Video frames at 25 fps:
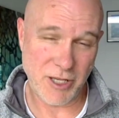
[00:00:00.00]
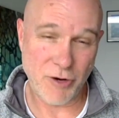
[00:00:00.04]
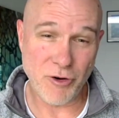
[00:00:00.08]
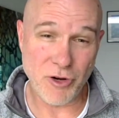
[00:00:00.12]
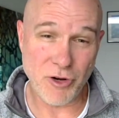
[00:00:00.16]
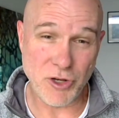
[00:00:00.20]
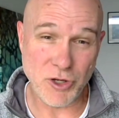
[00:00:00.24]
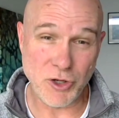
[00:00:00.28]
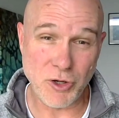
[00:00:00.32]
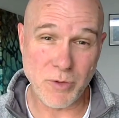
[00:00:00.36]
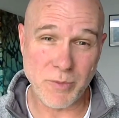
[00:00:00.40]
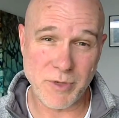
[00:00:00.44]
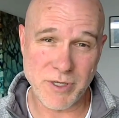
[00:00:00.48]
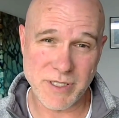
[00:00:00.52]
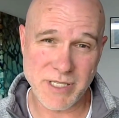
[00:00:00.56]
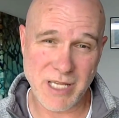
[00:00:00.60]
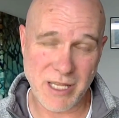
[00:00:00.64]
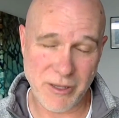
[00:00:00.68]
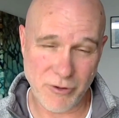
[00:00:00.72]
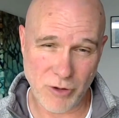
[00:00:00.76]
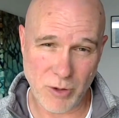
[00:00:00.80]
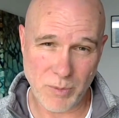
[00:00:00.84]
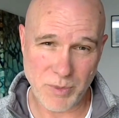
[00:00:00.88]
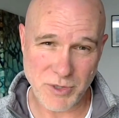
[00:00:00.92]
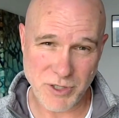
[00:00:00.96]
there are numerous
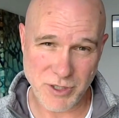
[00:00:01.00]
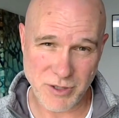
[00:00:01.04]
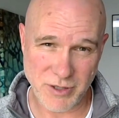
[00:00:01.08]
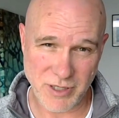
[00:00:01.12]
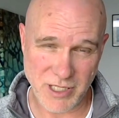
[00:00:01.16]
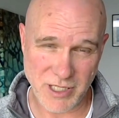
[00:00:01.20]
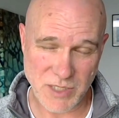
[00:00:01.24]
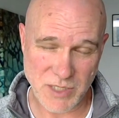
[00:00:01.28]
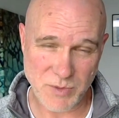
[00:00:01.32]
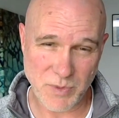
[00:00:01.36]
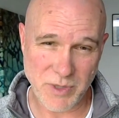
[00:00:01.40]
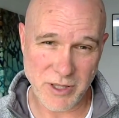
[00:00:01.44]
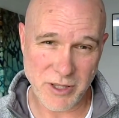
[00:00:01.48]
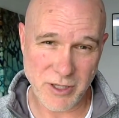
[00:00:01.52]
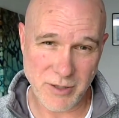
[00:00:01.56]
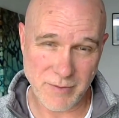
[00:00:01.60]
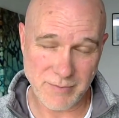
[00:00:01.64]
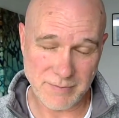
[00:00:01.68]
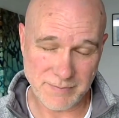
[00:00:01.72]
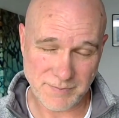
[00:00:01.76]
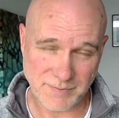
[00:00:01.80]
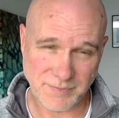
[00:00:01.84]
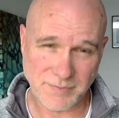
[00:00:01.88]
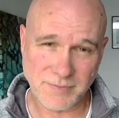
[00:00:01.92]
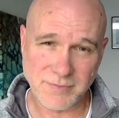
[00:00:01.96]
other opportunities with
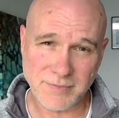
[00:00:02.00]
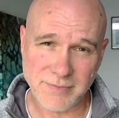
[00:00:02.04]
them.